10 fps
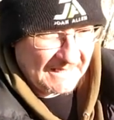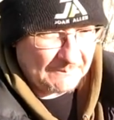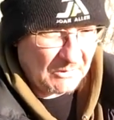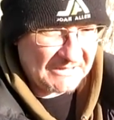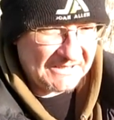
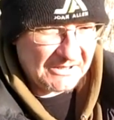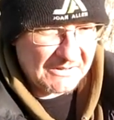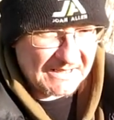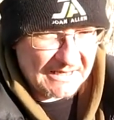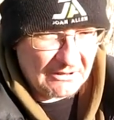And what they do
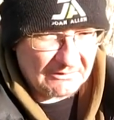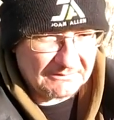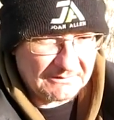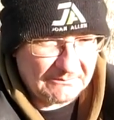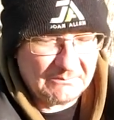is
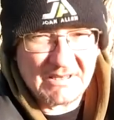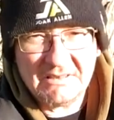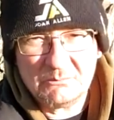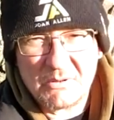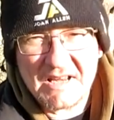
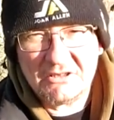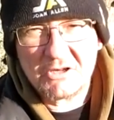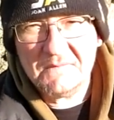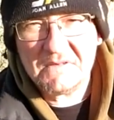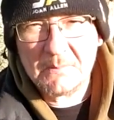when they're
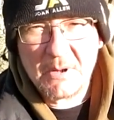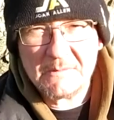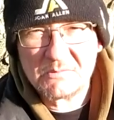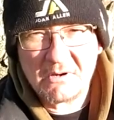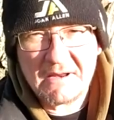looking for the pipes,